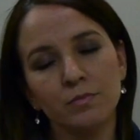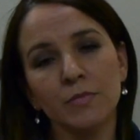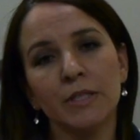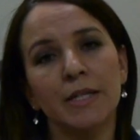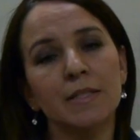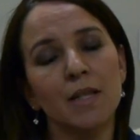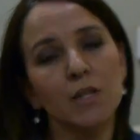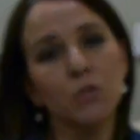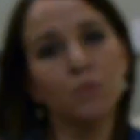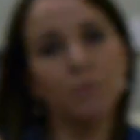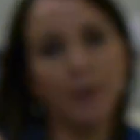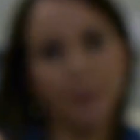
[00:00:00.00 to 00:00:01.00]
It is
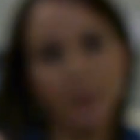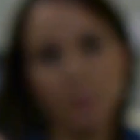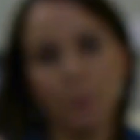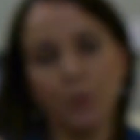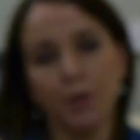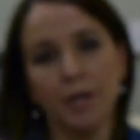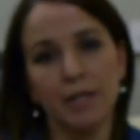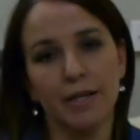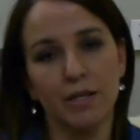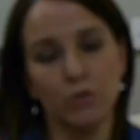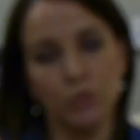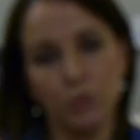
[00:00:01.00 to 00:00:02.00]
also very important
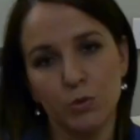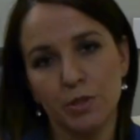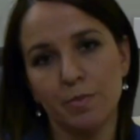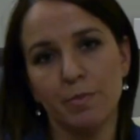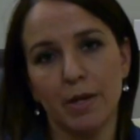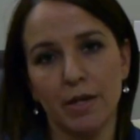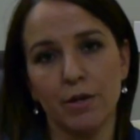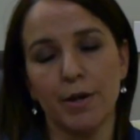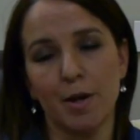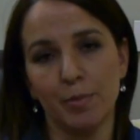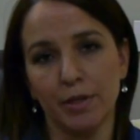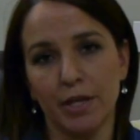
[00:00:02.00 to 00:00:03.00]
that you do submit your
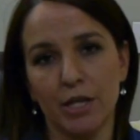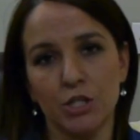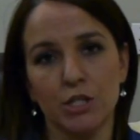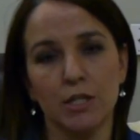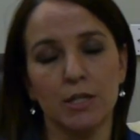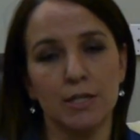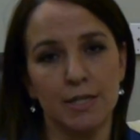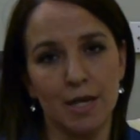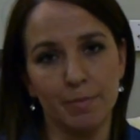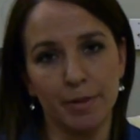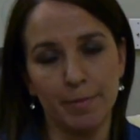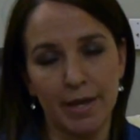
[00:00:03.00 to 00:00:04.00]
application in a
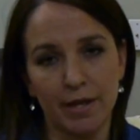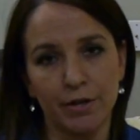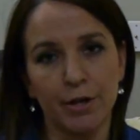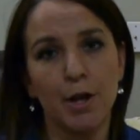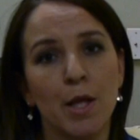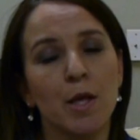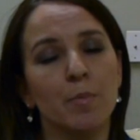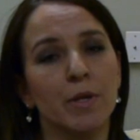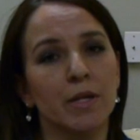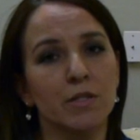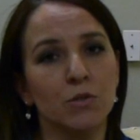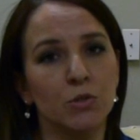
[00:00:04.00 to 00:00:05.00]
timely manner
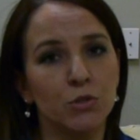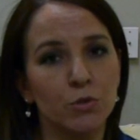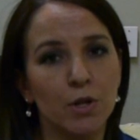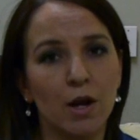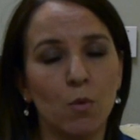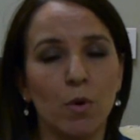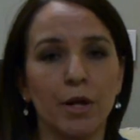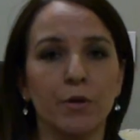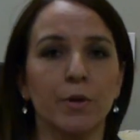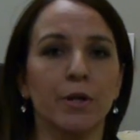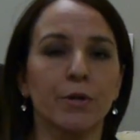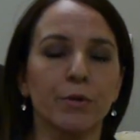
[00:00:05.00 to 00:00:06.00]
because you do not want
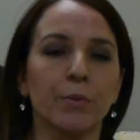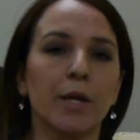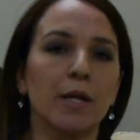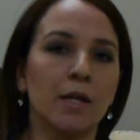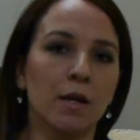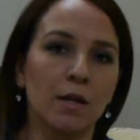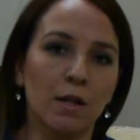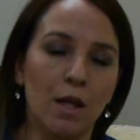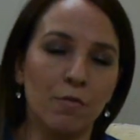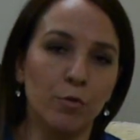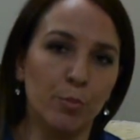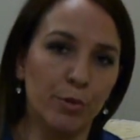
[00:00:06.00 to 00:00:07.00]
to accrue any
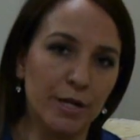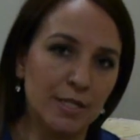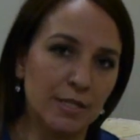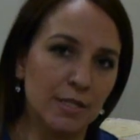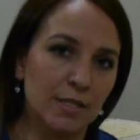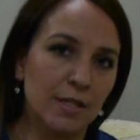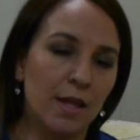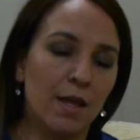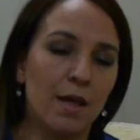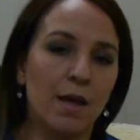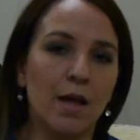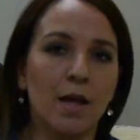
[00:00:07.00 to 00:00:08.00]
unlawful presence.
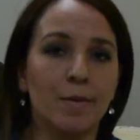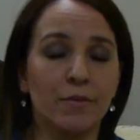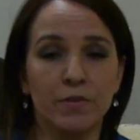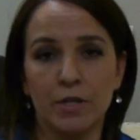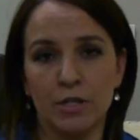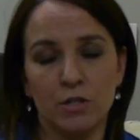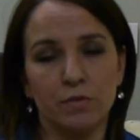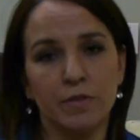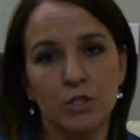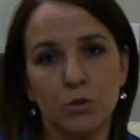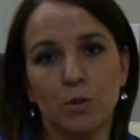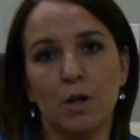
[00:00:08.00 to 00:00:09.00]
If an
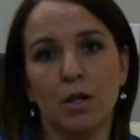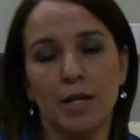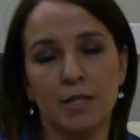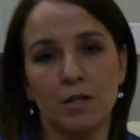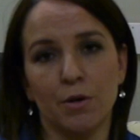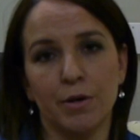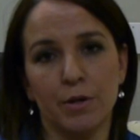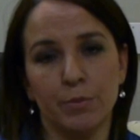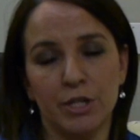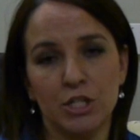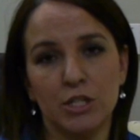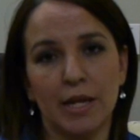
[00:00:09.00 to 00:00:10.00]
individual has already
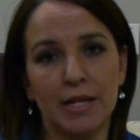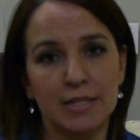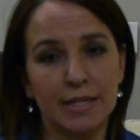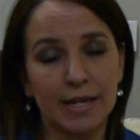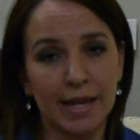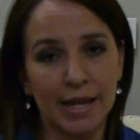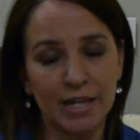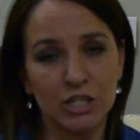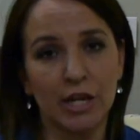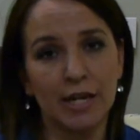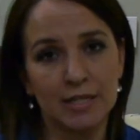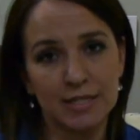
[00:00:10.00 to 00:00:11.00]
reached age
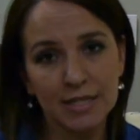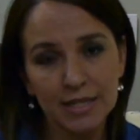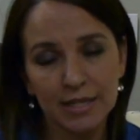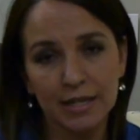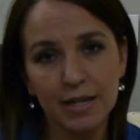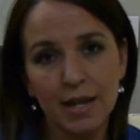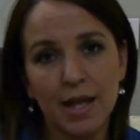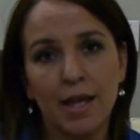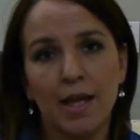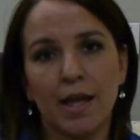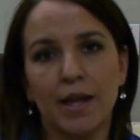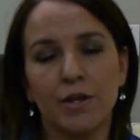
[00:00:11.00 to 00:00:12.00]
18
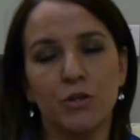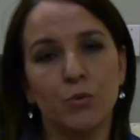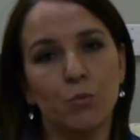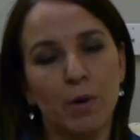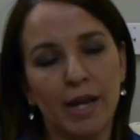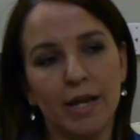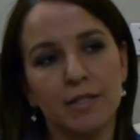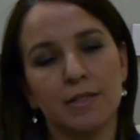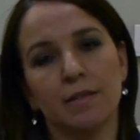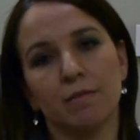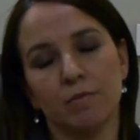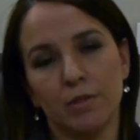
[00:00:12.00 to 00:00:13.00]
and you wait
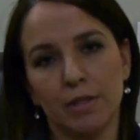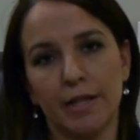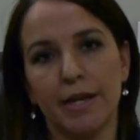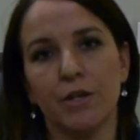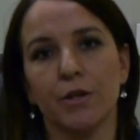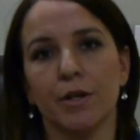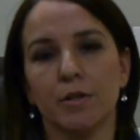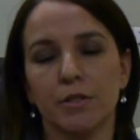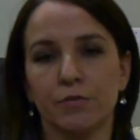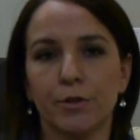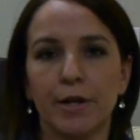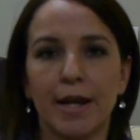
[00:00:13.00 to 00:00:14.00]
and let your
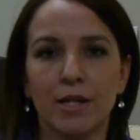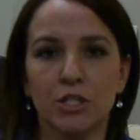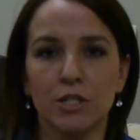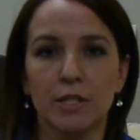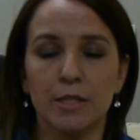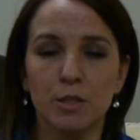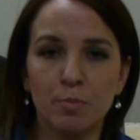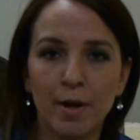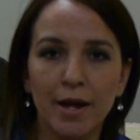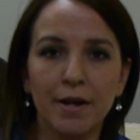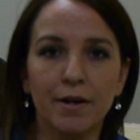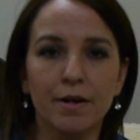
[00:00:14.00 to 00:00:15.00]
deferred action
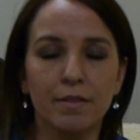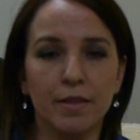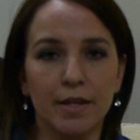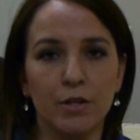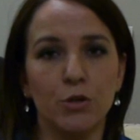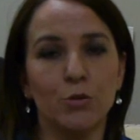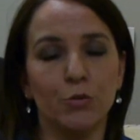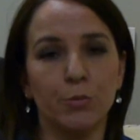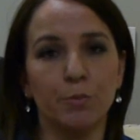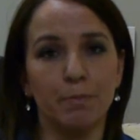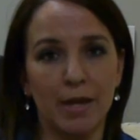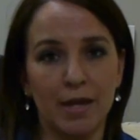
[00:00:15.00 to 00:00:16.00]
expire, then you
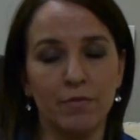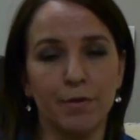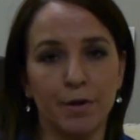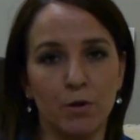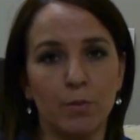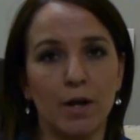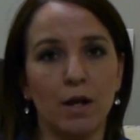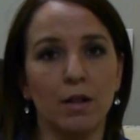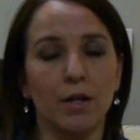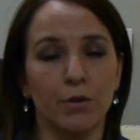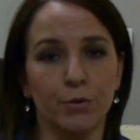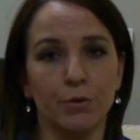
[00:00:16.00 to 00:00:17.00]
may very well
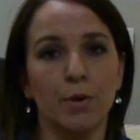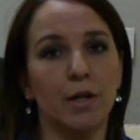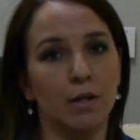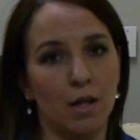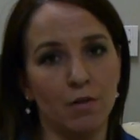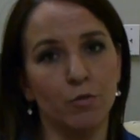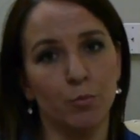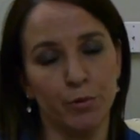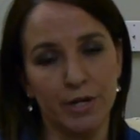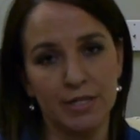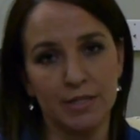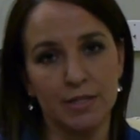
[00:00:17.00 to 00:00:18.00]
accrue unlawful
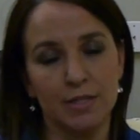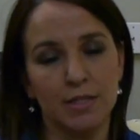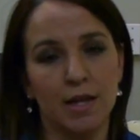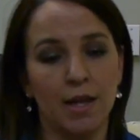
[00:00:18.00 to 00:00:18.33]
presence.